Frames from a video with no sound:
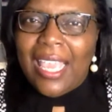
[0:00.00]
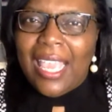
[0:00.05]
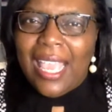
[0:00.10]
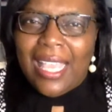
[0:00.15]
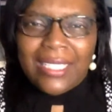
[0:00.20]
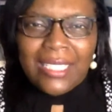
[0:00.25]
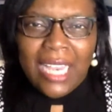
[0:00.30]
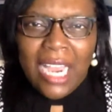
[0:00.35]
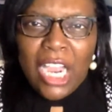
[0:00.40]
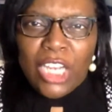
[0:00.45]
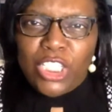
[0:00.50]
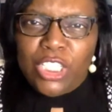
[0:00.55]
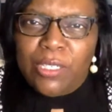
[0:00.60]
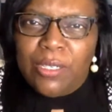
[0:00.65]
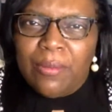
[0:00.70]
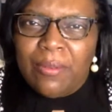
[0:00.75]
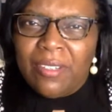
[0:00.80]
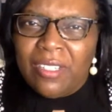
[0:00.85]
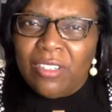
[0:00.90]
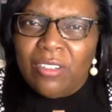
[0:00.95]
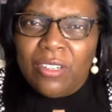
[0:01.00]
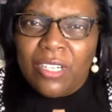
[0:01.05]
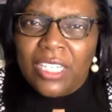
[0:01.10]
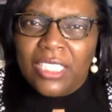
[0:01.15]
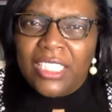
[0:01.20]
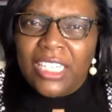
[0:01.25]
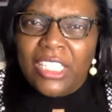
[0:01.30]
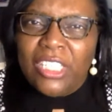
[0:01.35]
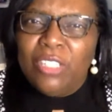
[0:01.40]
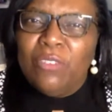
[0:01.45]
as an entrepreneur
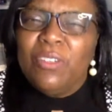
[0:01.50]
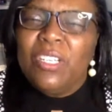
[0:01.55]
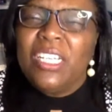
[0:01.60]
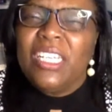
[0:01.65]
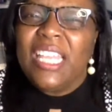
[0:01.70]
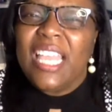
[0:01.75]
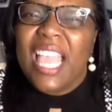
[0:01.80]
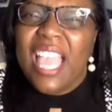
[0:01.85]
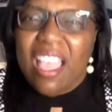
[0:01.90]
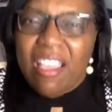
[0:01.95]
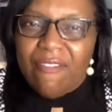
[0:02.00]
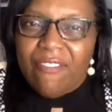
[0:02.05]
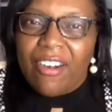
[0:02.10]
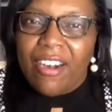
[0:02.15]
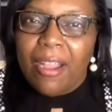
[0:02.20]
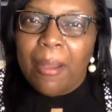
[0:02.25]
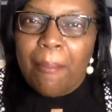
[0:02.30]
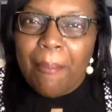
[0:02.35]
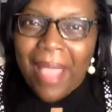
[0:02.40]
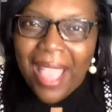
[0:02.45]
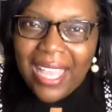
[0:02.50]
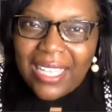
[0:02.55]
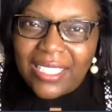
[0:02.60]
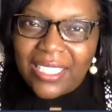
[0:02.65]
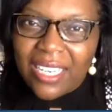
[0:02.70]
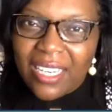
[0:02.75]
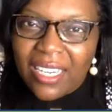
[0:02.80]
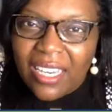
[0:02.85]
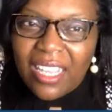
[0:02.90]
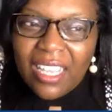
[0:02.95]
than you could ever
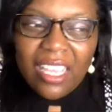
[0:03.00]
imagine.